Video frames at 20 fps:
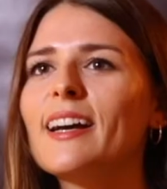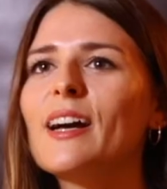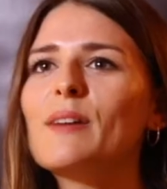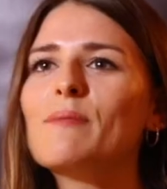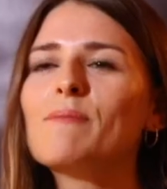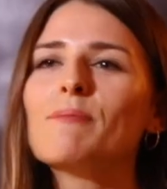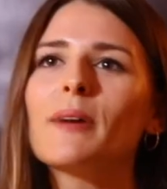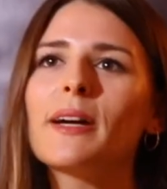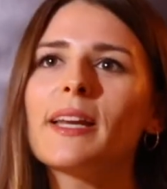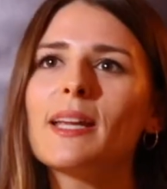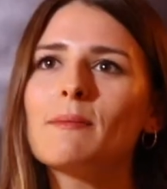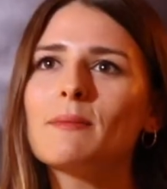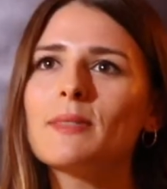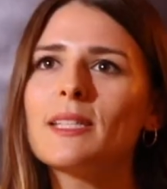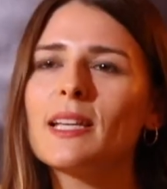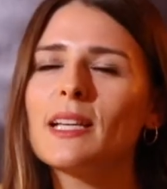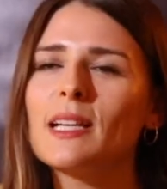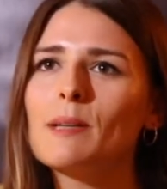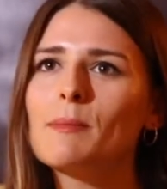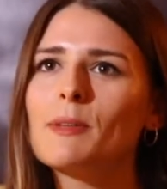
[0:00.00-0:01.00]
Um, my name's
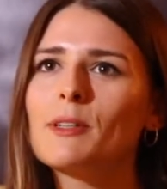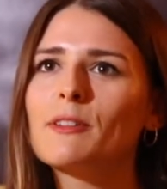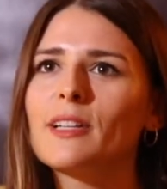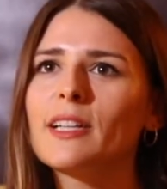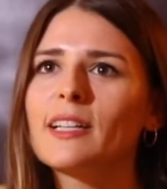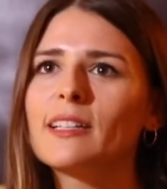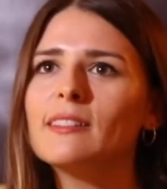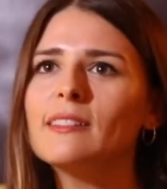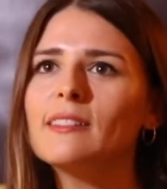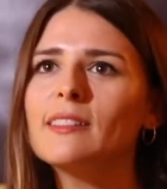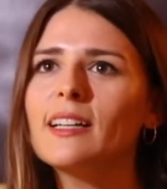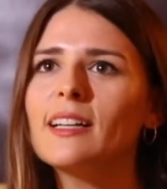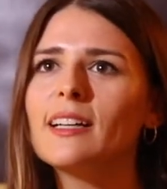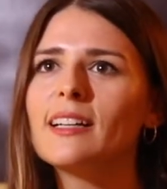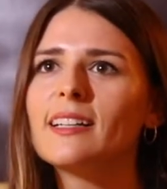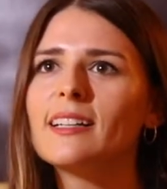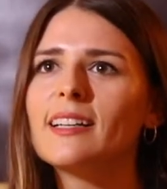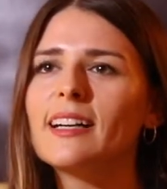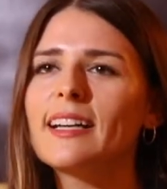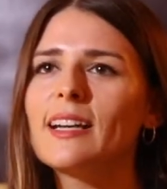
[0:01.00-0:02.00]
Nicola McGreal uh,
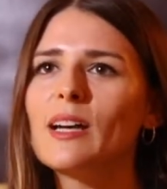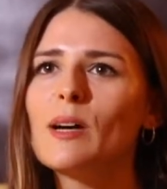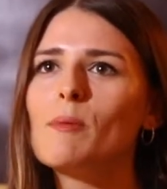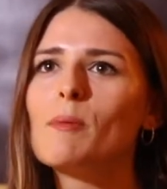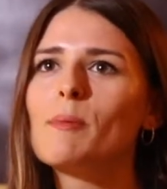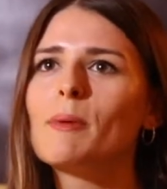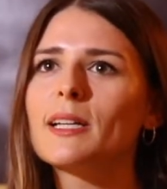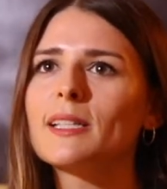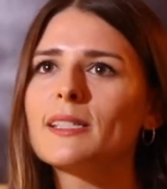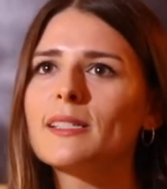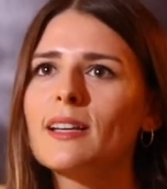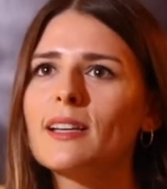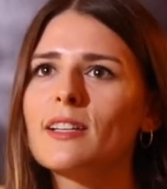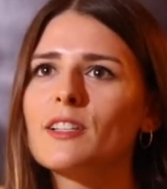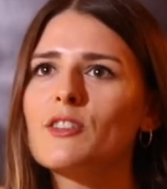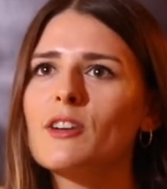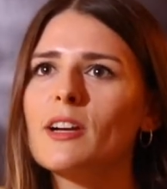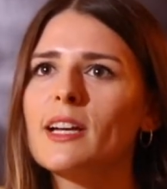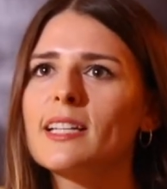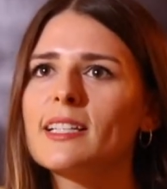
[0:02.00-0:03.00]
and I'm a
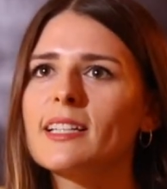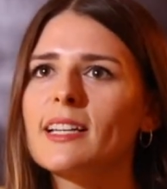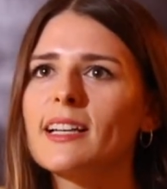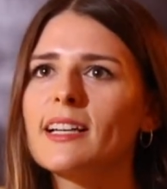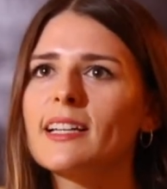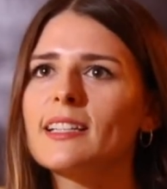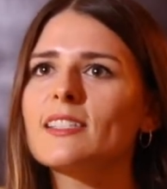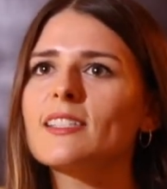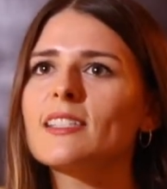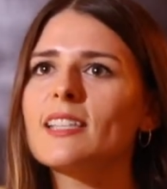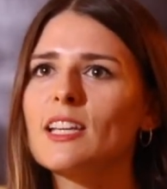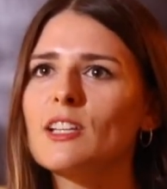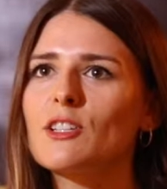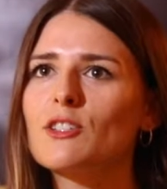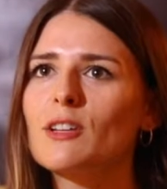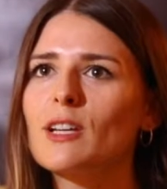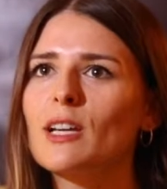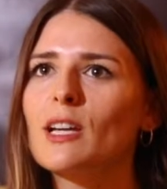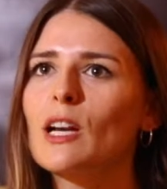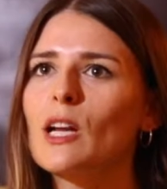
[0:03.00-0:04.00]
buy-side trader at State
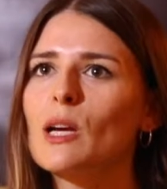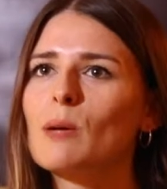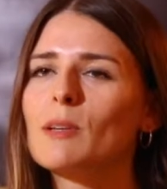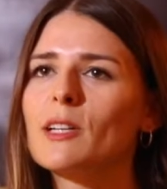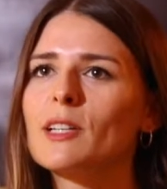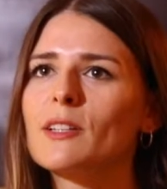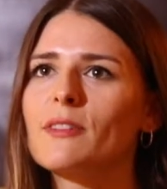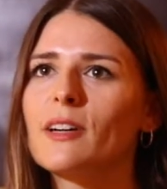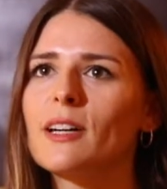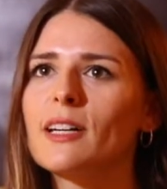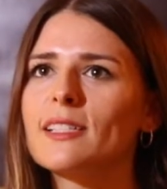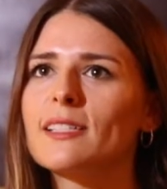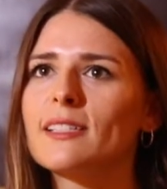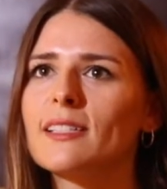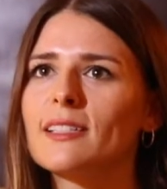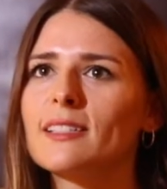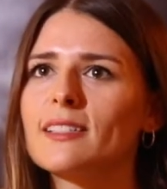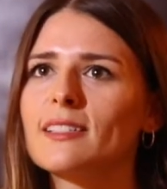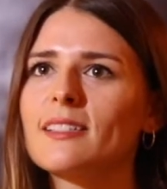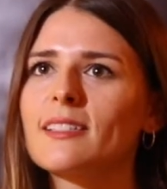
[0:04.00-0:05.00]
Street Global
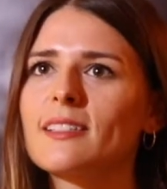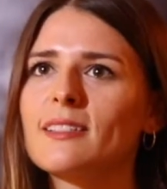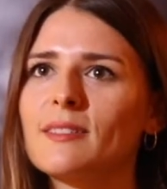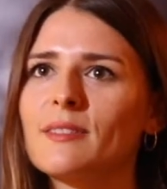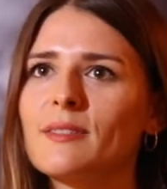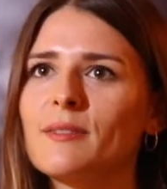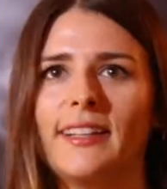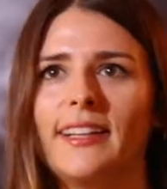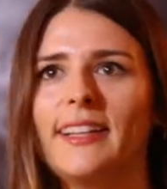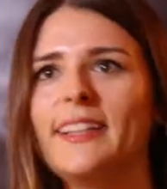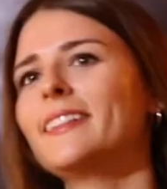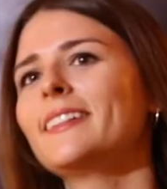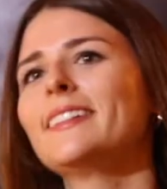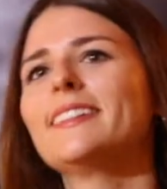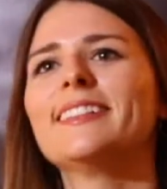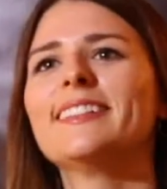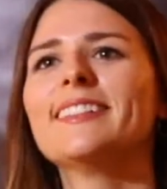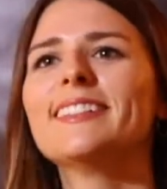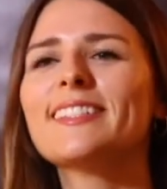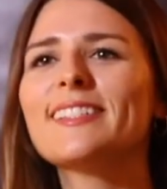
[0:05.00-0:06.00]
Advisors.
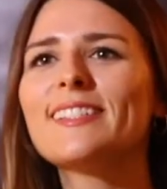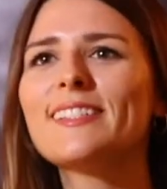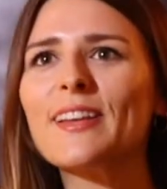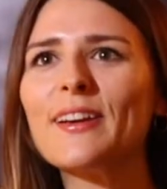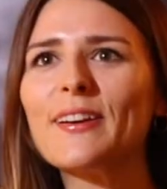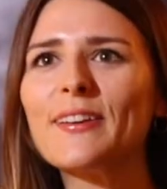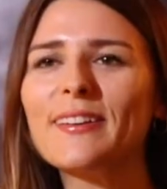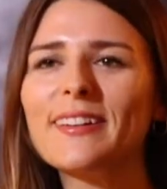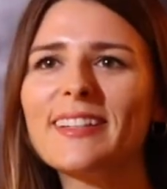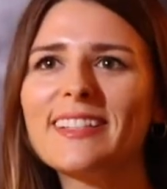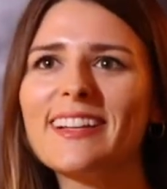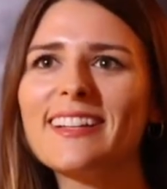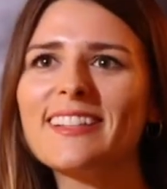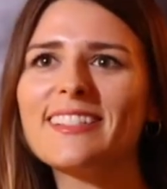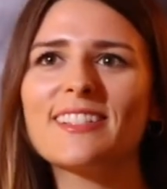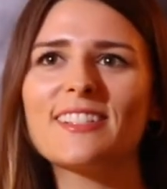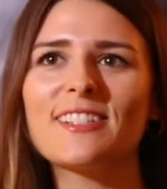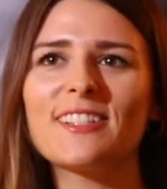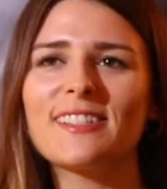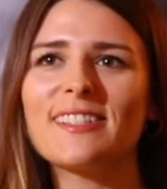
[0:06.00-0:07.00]
So I'd
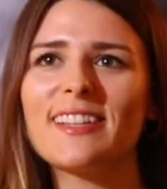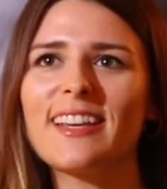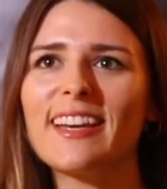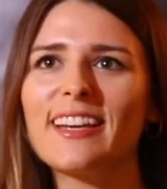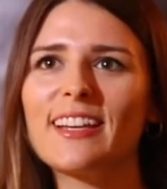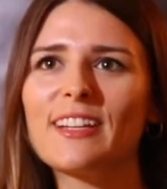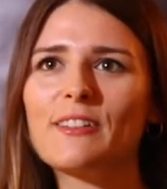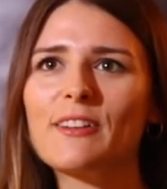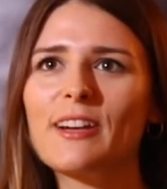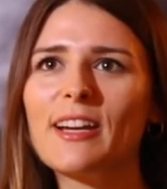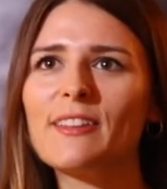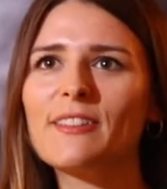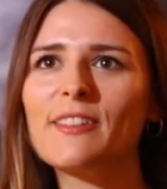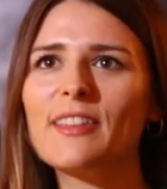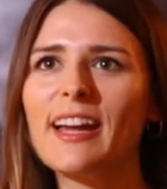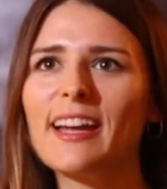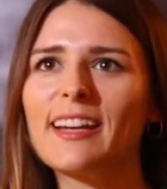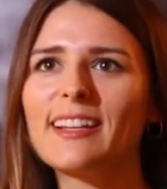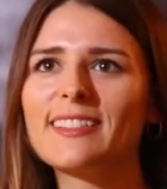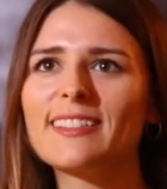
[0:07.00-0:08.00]
like to just say a great
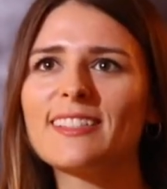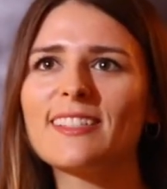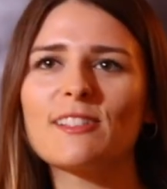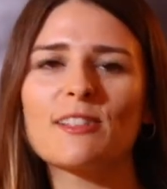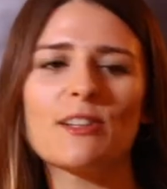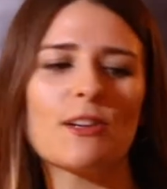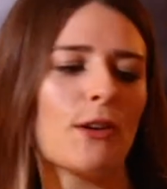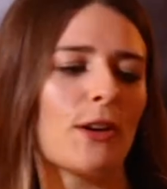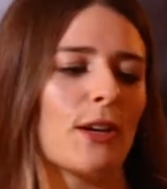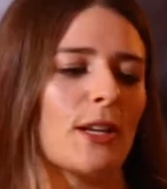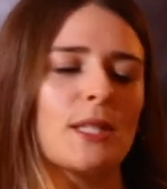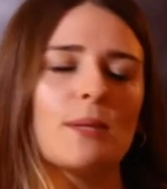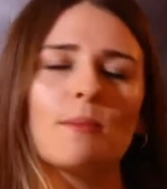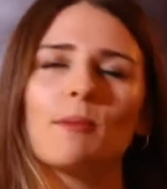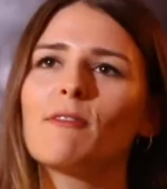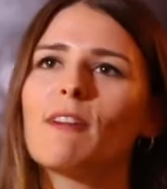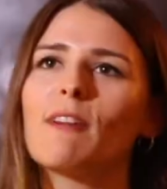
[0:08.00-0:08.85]
thanks. It's an honour to